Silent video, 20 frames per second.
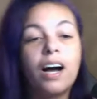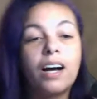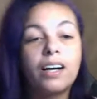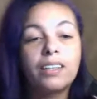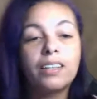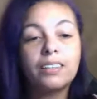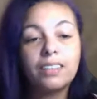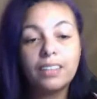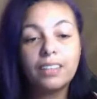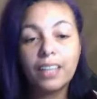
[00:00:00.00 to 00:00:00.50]

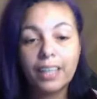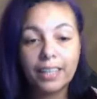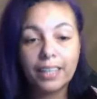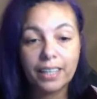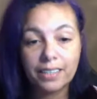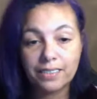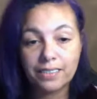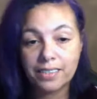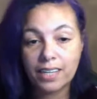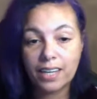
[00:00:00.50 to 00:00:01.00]
like
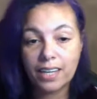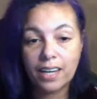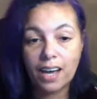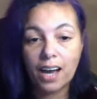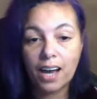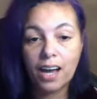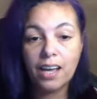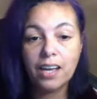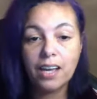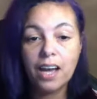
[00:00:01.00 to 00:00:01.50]
I said,
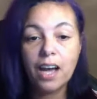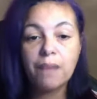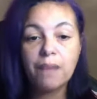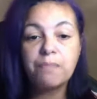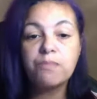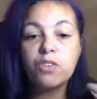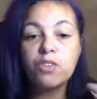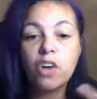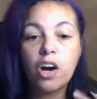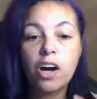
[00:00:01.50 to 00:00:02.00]

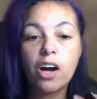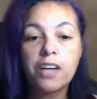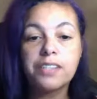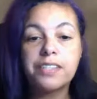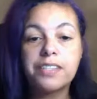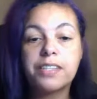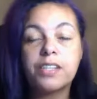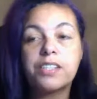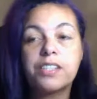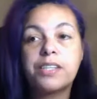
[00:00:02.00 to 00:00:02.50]
I'm not
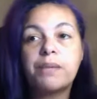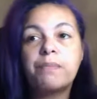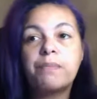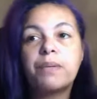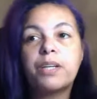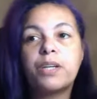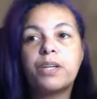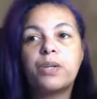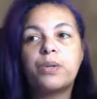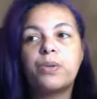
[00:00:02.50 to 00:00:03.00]

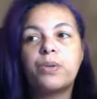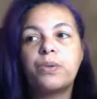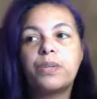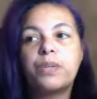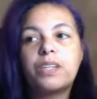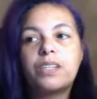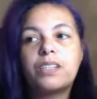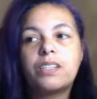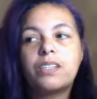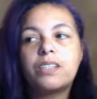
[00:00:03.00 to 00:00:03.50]
somebody who
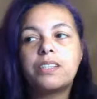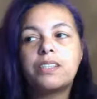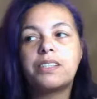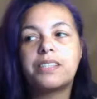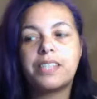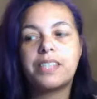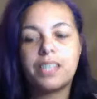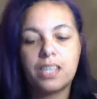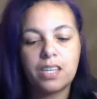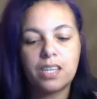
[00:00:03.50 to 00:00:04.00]
is
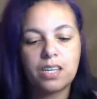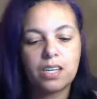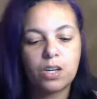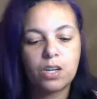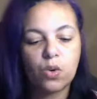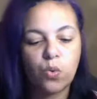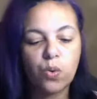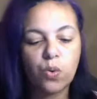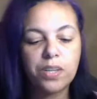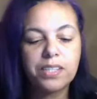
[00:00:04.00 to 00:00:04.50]
the
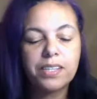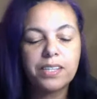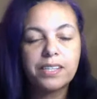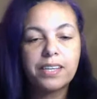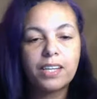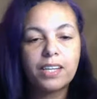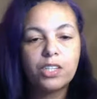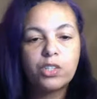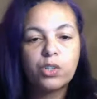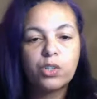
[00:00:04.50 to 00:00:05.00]

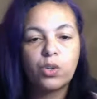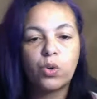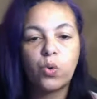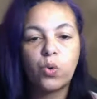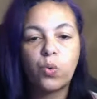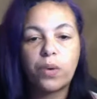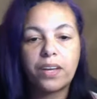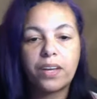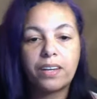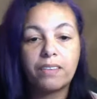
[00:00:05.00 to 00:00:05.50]
quintessential
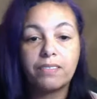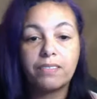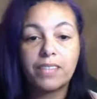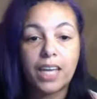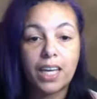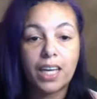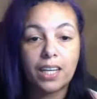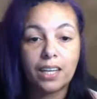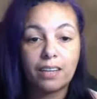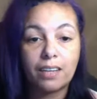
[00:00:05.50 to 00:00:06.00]
queen of
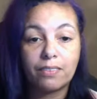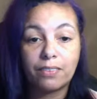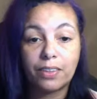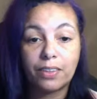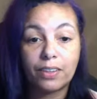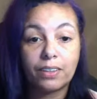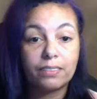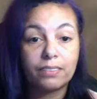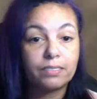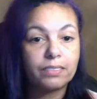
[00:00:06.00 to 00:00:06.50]
dating
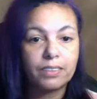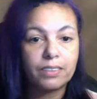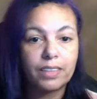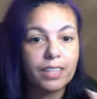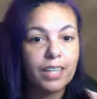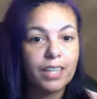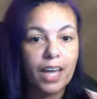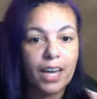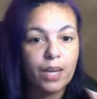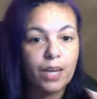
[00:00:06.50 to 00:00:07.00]

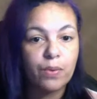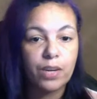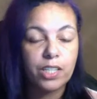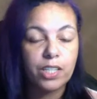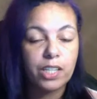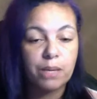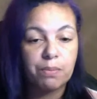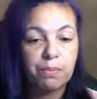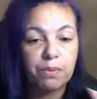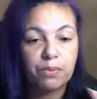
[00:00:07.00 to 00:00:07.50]
in any way,
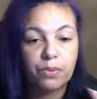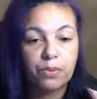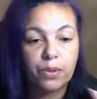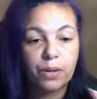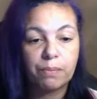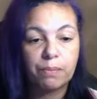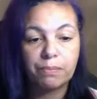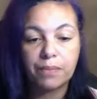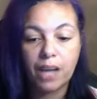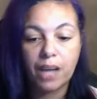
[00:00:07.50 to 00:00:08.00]
shape, or
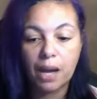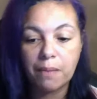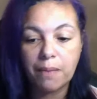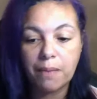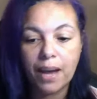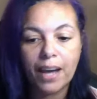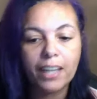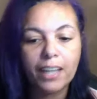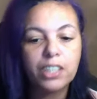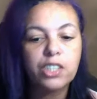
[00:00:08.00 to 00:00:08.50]
form. I'm
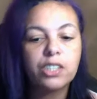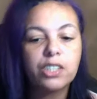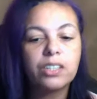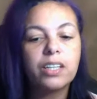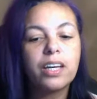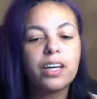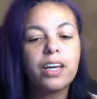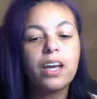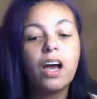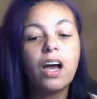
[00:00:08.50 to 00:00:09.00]

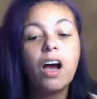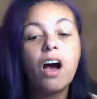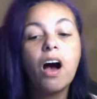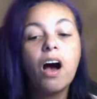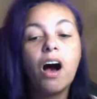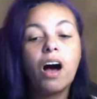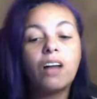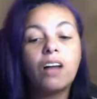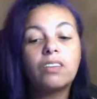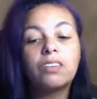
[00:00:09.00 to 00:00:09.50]
actually
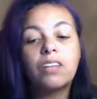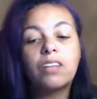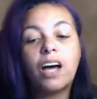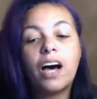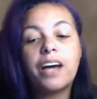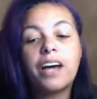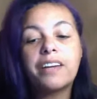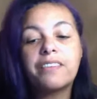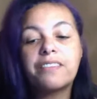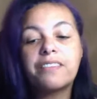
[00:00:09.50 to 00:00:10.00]
a
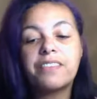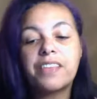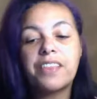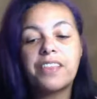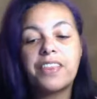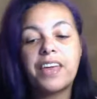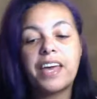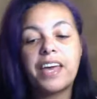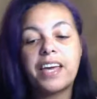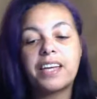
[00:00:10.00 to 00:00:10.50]
lot of the
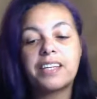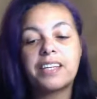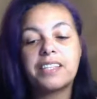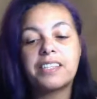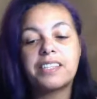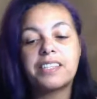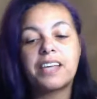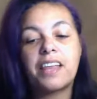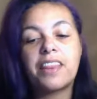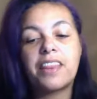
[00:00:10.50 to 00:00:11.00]

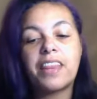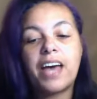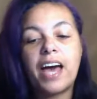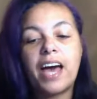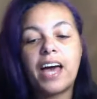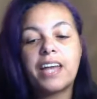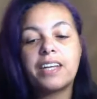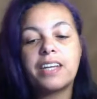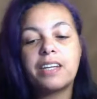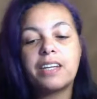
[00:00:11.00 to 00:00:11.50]
things
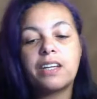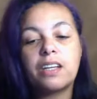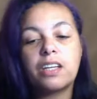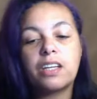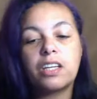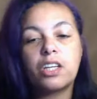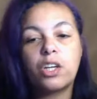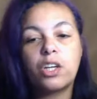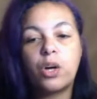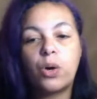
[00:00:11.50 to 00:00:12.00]
that,
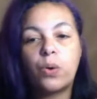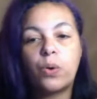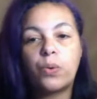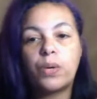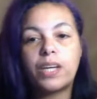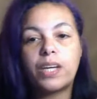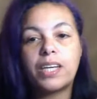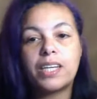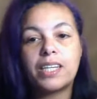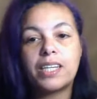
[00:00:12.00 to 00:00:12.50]

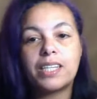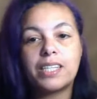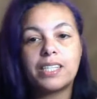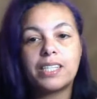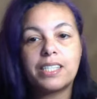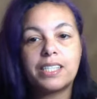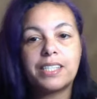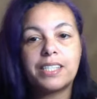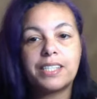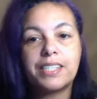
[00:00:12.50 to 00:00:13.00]

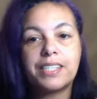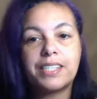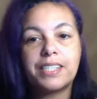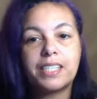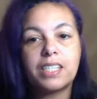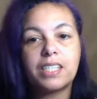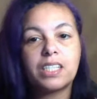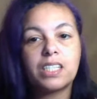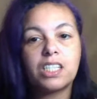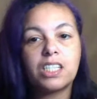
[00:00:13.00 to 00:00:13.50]
is
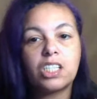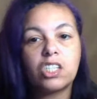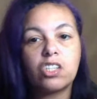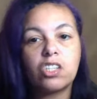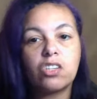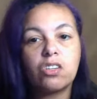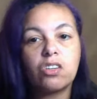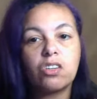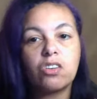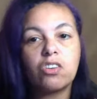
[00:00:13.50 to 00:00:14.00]

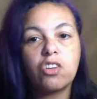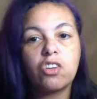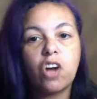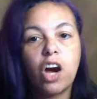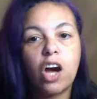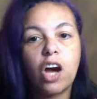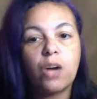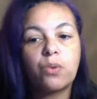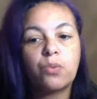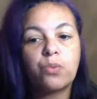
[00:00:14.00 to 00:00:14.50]

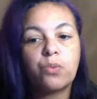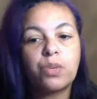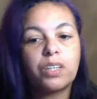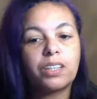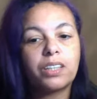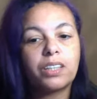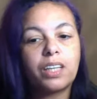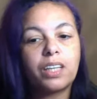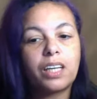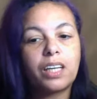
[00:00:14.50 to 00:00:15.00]
not
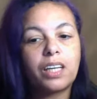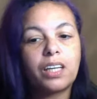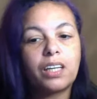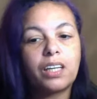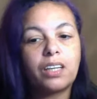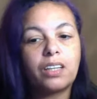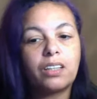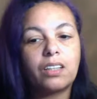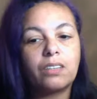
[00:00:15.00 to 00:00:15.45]
really